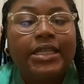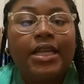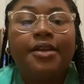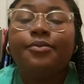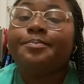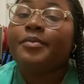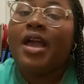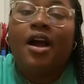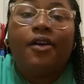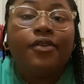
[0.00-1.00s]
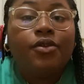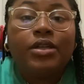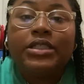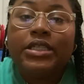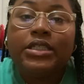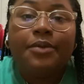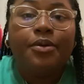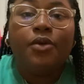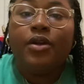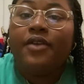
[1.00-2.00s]
it however you want to season it, put
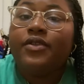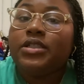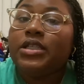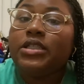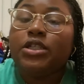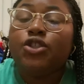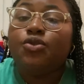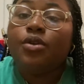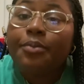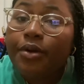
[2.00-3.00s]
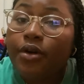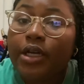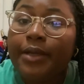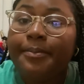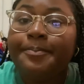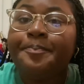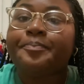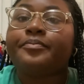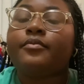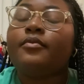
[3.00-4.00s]
it whatever seasonings you want to put on it.
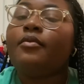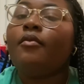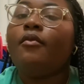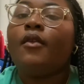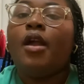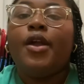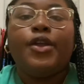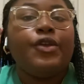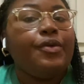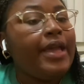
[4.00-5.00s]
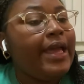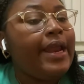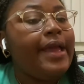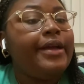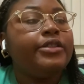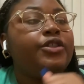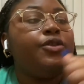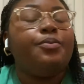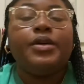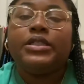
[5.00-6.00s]
You get it, you
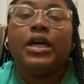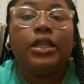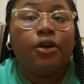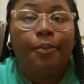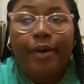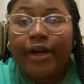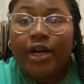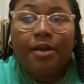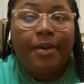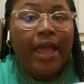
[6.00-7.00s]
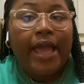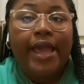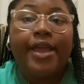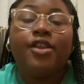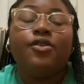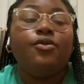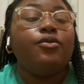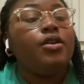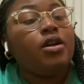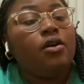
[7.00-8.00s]
put a little butter in the pan, you
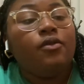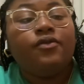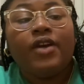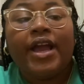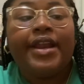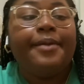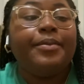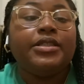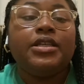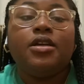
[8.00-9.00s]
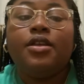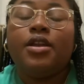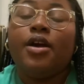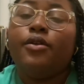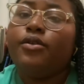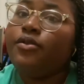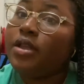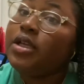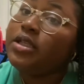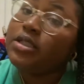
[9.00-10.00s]
know, fry it up until you know you
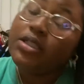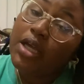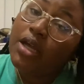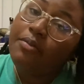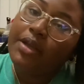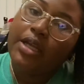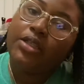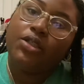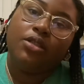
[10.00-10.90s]
think it's done, because